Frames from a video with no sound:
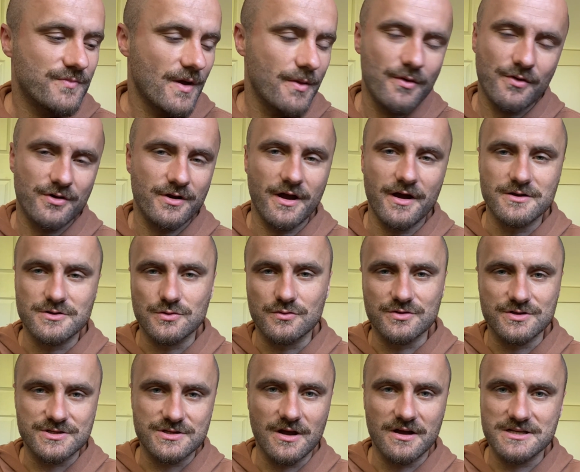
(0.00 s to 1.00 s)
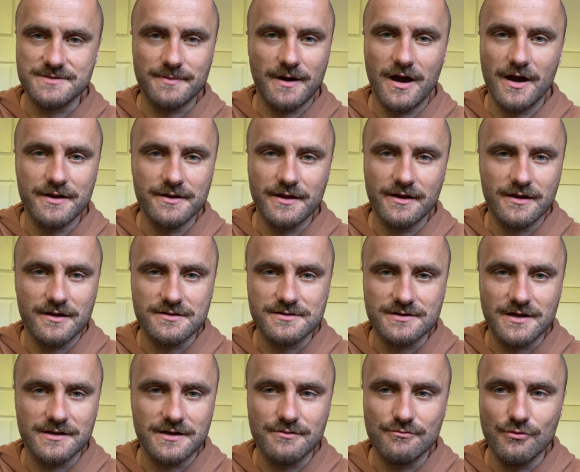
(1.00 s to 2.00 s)
I'm not gonna go into all the science behind it
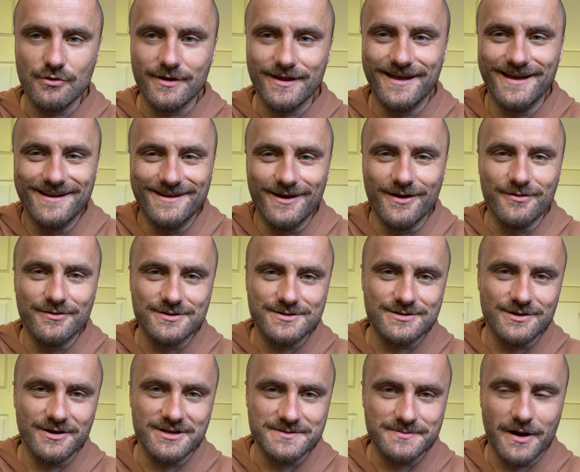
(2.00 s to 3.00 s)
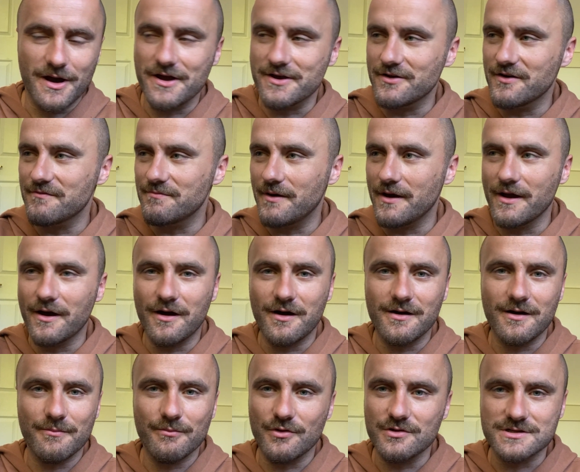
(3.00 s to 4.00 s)
because I don't really know the science behind it off by
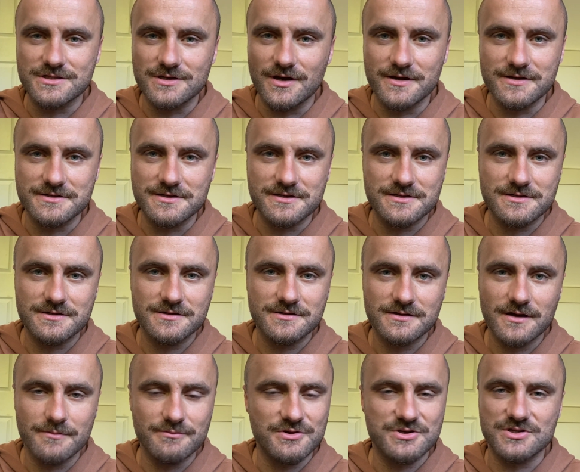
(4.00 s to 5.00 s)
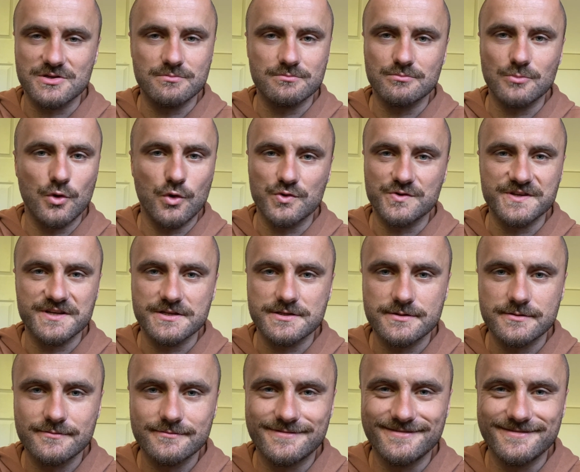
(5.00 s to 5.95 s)
heart. I'm not a scientist. I'm just some autist.